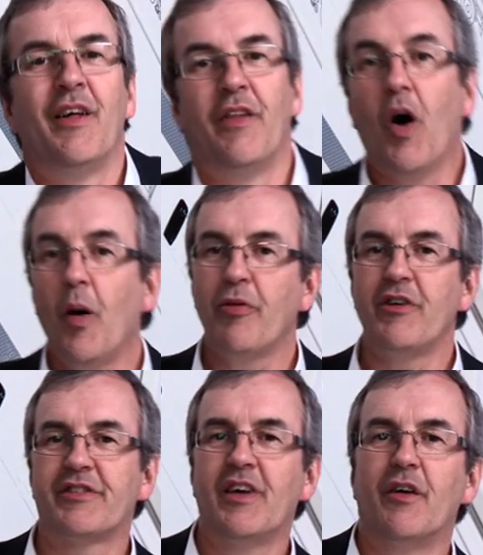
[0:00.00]
The hopper
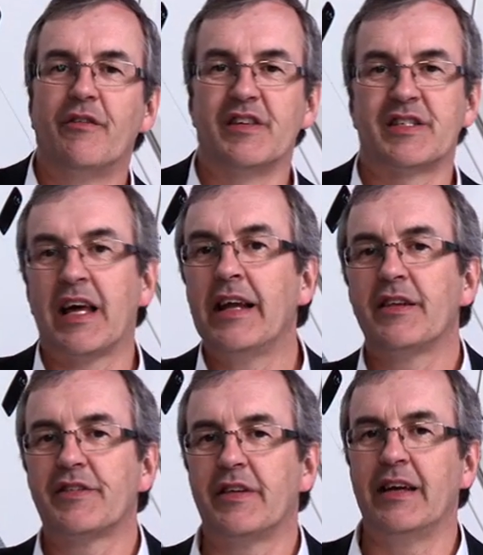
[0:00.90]
itself is
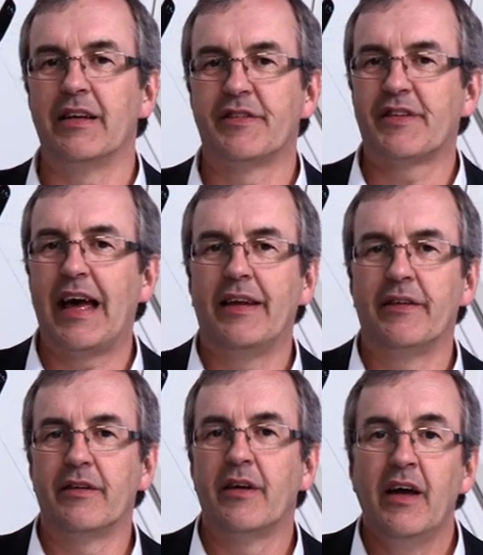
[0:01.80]
stainless steel as
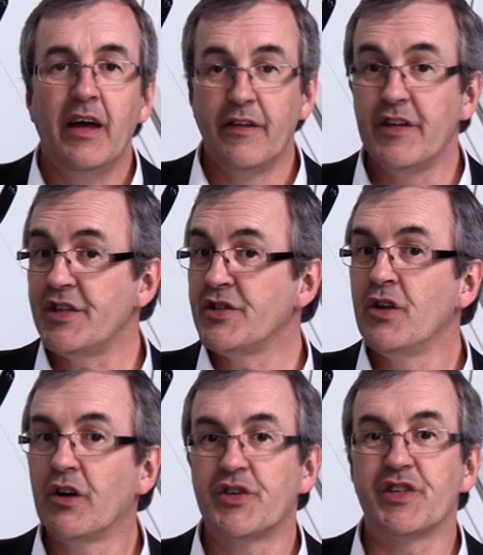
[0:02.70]
standard. This is
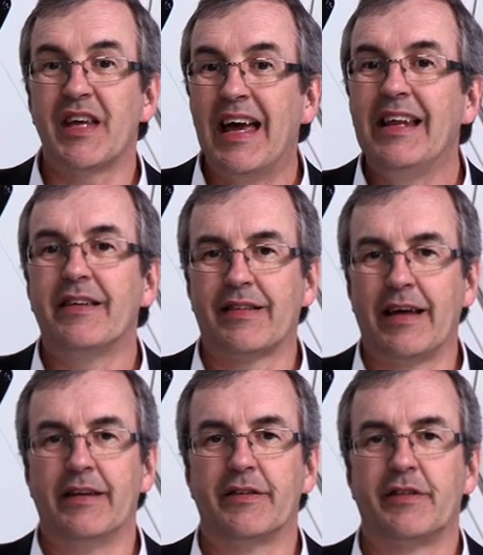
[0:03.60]
not just any
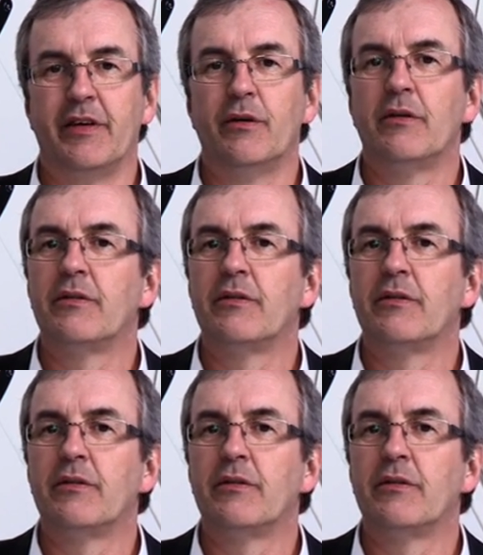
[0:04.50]
stainless steel.